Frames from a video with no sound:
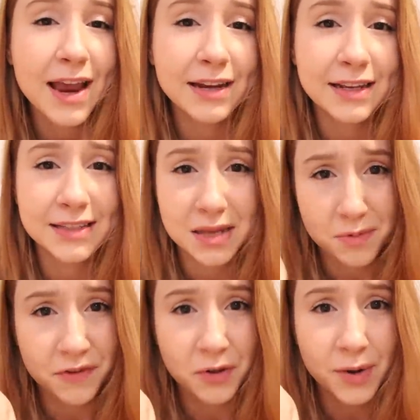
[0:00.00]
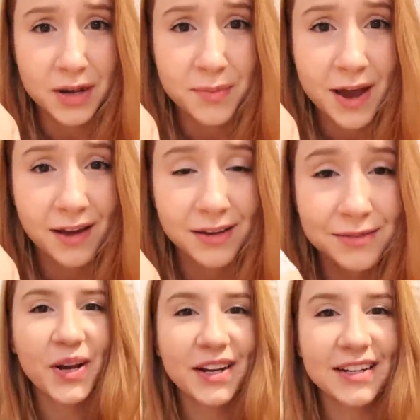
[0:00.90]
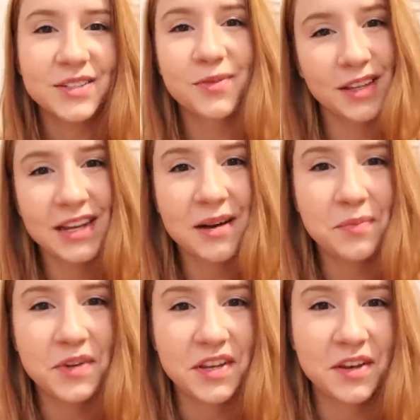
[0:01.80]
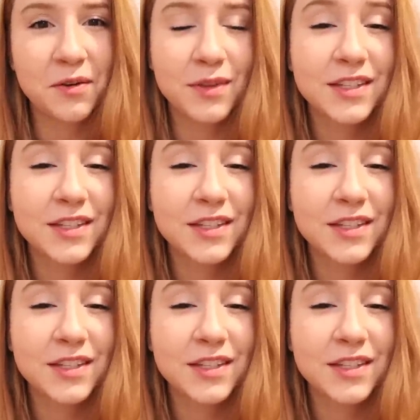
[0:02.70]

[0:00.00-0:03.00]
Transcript: and get some of your money back. But it's really up to you.